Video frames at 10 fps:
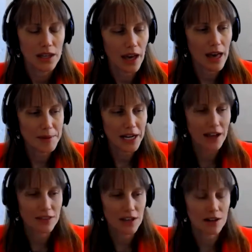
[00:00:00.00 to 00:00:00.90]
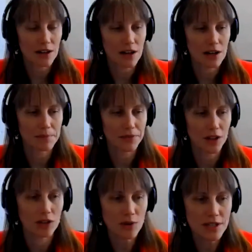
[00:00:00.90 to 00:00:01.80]
Yeah, I think
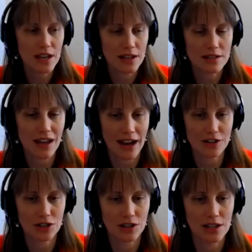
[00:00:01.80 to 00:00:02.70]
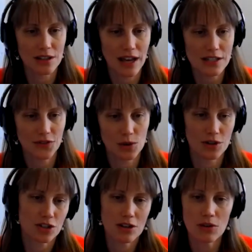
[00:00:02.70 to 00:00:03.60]
USAID is actually the last few
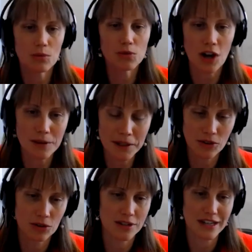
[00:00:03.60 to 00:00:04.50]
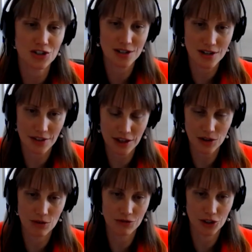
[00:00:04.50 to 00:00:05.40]
years, talking about localization is nothing
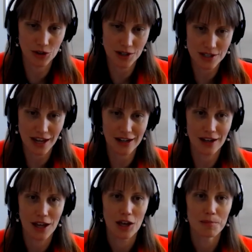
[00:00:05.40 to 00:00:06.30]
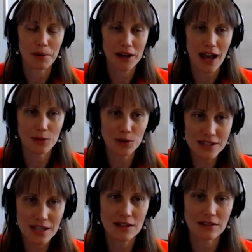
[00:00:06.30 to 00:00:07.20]
new for USAID. But I would
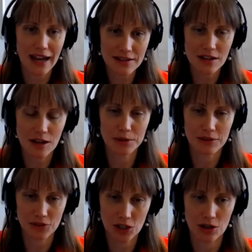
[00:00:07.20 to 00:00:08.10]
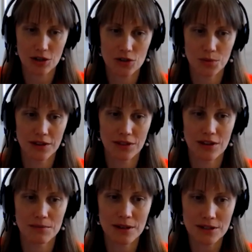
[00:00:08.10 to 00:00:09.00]
say the last couple of years with
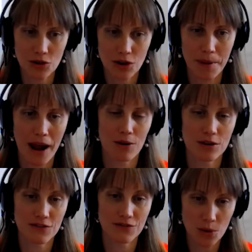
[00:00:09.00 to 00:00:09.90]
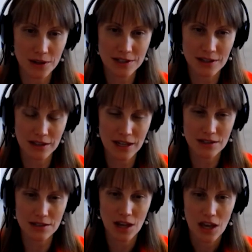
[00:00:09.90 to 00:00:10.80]
the Administrator Power's focus on
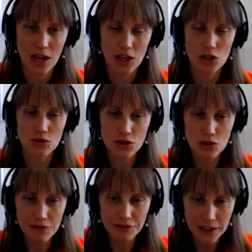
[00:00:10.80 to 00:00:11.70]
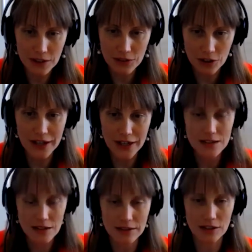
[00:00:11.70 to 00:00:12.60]
this, you do feel there
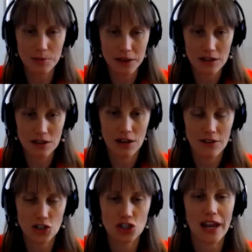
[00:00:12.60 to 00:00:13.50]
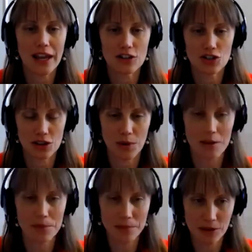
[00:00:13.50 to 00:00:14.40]
is a little bit of a change in the
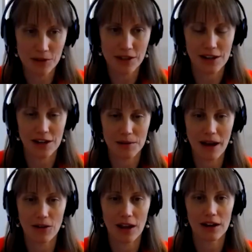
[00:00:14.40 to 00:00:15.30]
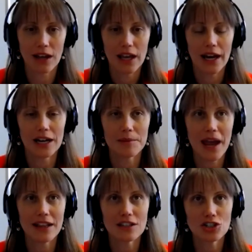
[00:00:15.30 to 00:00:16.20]
way people are thinking about
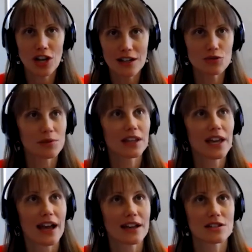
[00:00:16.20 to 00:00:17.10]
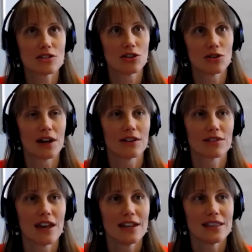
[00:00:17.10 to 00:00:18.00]
it. And the change really has to do
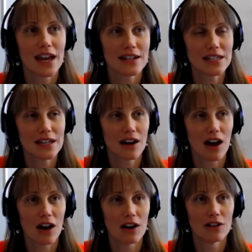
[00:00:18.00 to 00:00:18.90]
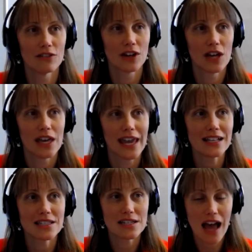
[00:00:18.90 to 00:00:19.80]
with the idea of
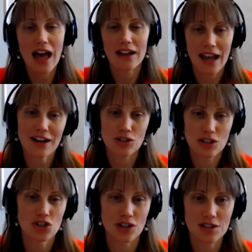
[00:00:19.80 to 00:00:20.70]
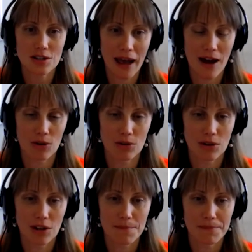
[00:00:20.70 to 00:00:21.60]
it's not actually just about,